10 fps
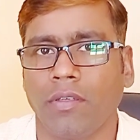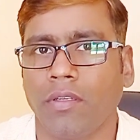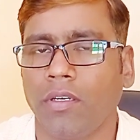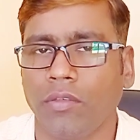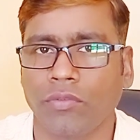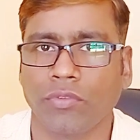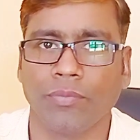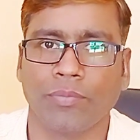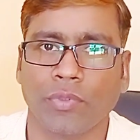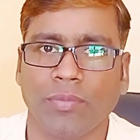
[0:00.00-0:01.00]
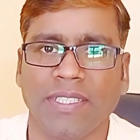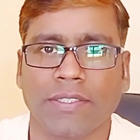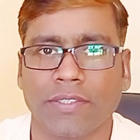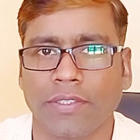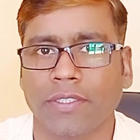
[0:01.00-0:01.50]
how to improve
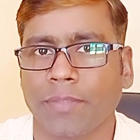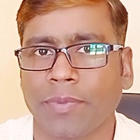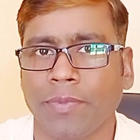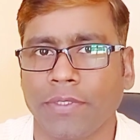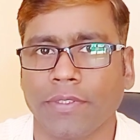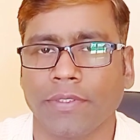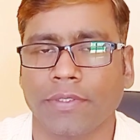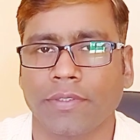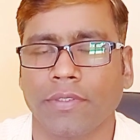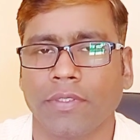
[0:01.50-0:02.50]
listening capabilities.